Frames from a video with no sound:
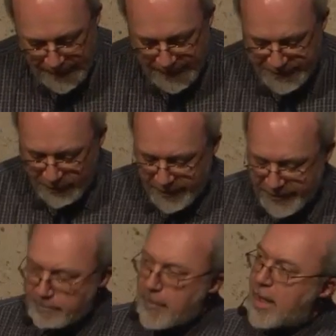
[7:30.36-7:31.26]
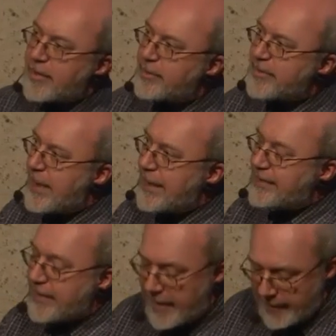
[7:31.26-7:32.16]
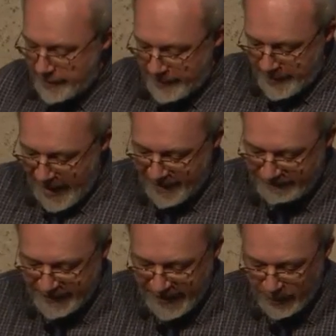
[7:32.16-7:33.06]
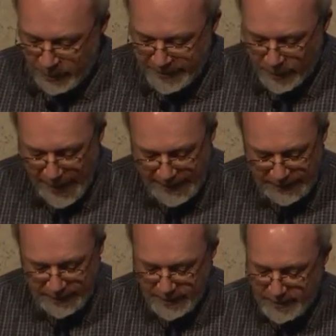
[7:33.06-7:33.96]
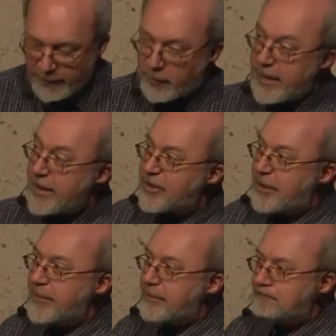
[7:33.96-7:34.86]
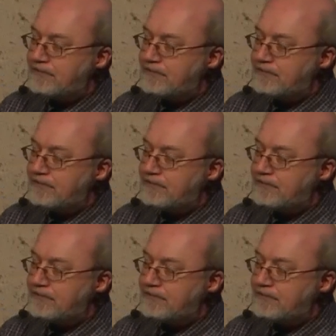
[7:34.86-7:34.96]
As long as Maat was maintained, everything would be well for Egypt.